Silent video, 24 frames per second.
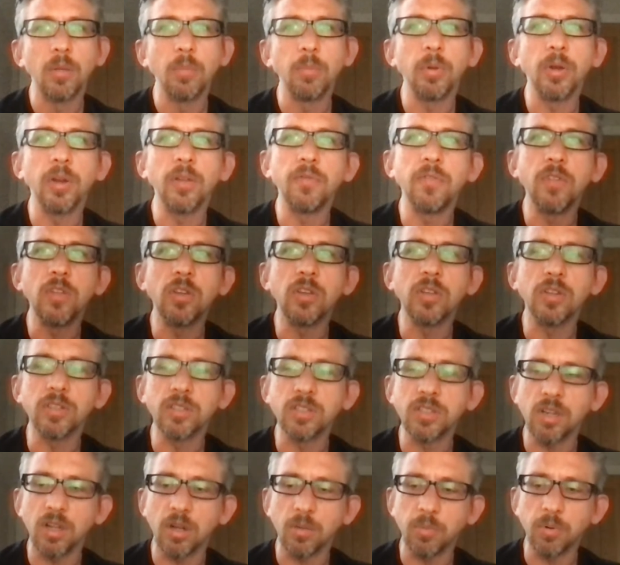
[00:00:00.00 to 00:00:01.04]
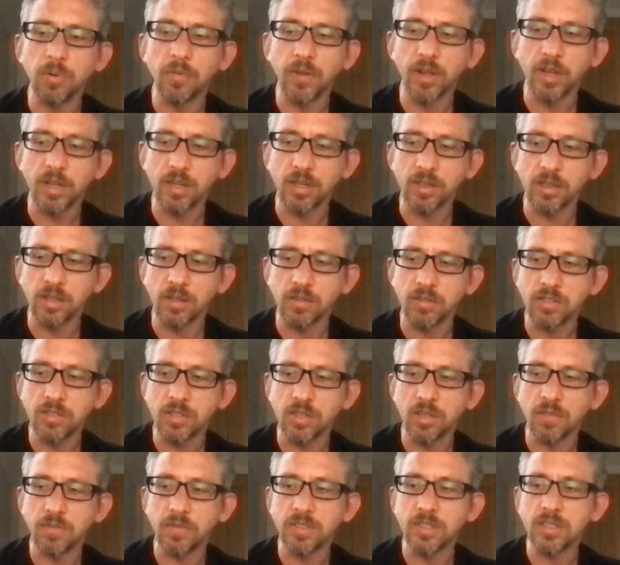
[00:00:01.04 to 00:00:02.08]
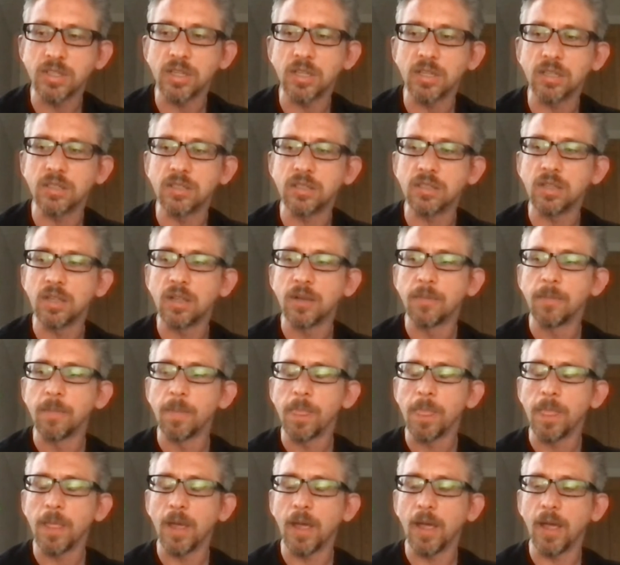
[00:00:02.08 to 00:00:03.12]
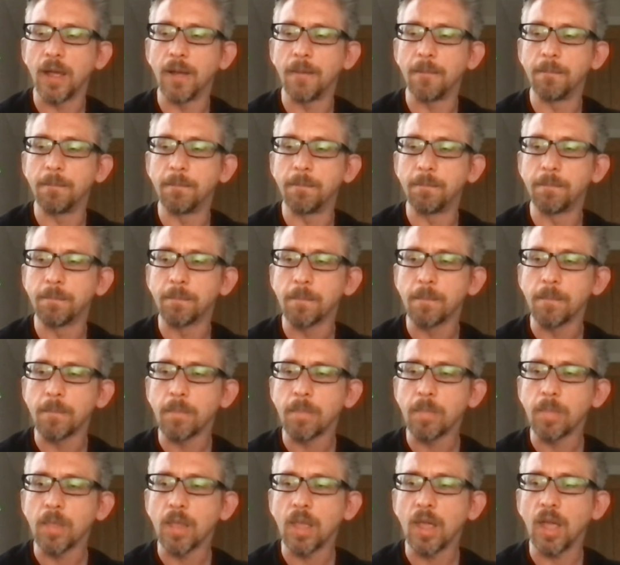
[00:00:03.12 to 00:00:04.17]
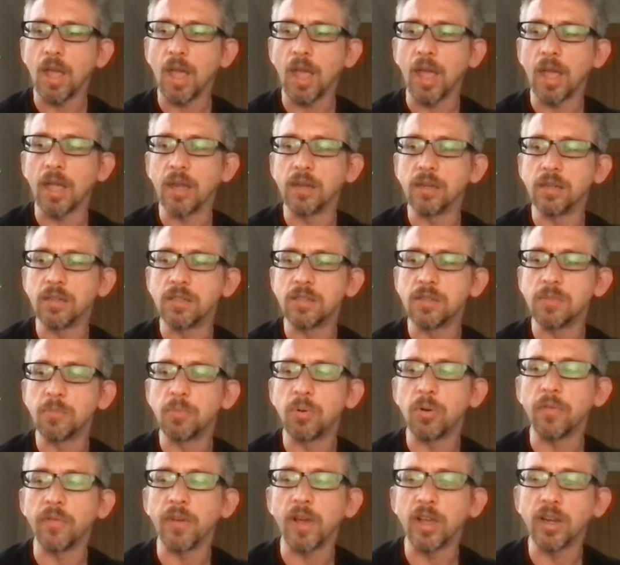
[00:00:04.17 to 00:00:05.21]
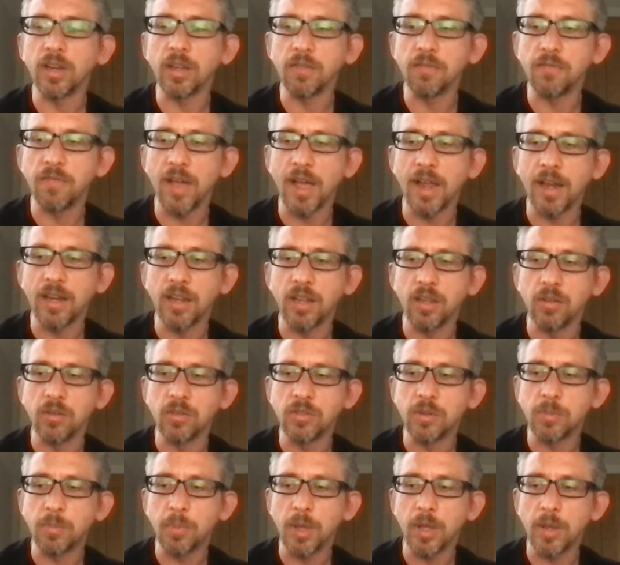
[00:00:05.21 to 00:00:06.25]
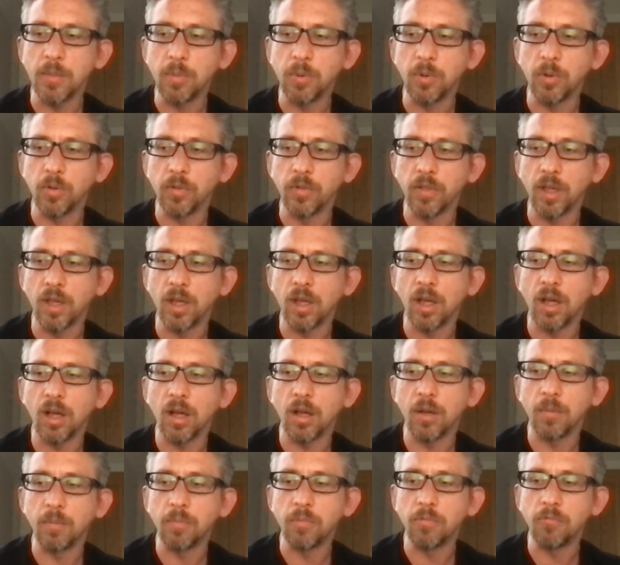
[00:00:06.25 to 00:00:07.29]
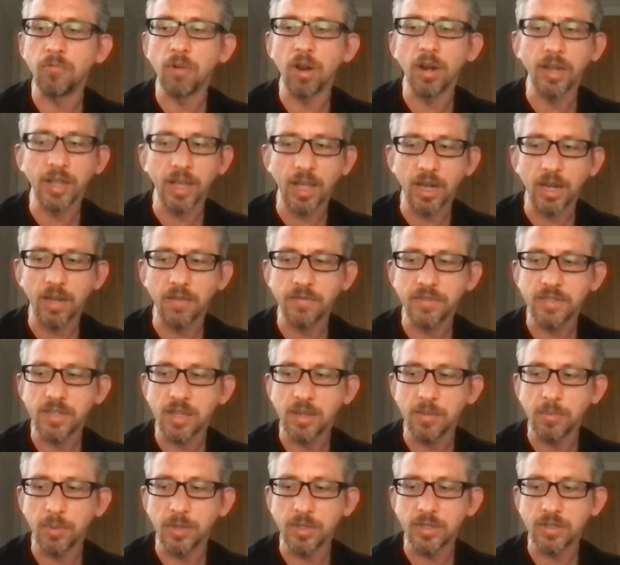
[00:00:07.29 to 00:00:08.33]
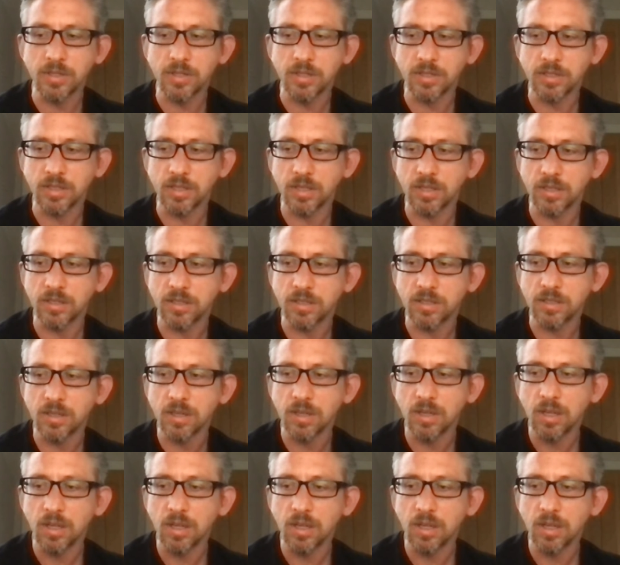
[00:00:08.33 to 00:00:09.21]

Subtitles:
But if you can start providing those services and providing value to people that are running NFT businesses,